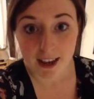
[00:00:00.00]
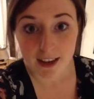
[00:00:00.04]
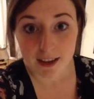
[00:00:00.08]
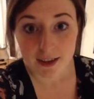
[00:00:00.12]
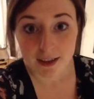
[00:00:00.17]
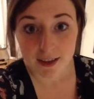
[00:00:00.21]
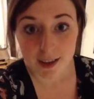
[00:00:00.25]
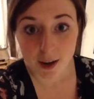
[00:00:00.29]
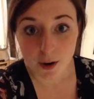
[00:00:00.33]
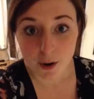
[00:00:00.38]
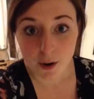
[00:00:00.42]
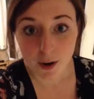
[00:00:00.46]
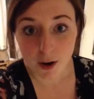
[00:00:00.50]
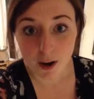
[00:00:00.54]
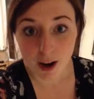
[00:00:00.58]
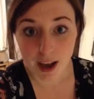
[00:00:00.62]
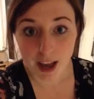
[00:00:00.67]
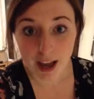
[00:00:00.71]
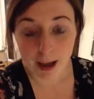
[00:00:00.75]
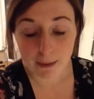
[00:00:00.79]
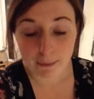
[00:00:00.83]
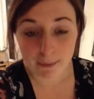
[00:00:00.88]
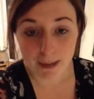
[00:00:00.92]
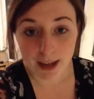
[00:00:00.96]
so I
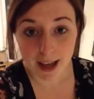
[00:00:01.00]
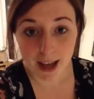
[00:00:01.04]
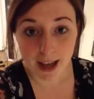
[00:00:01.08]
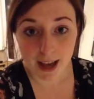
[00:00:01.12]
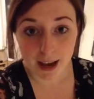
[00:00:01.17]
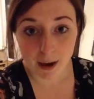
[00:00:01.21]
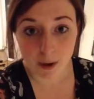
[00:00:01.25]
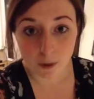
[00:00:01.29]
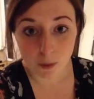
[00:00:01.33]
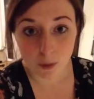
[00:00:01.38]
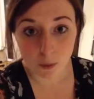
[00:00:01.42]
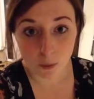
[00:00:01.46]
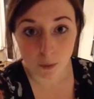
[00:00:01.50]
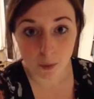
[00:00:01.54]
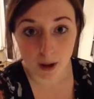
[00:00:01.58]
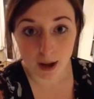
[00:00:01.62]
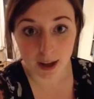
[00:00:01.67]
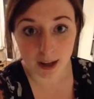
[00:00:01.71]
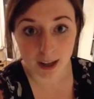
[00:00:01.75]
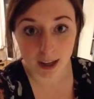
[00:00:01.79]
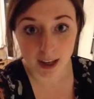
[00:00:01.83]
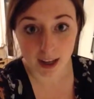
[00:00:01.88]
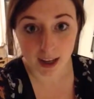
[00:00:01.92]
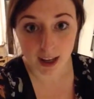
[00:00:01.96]
am now
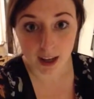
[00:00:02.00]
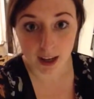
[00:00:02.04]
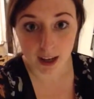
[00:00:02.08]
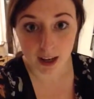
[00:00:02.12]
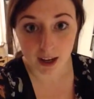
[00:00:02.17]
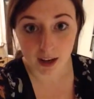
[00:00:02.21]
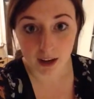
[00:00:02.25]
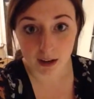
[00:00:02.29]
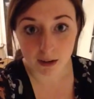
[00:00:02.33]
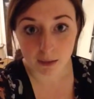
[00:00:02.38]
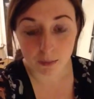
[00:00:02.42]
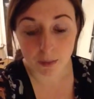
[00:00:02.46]
working,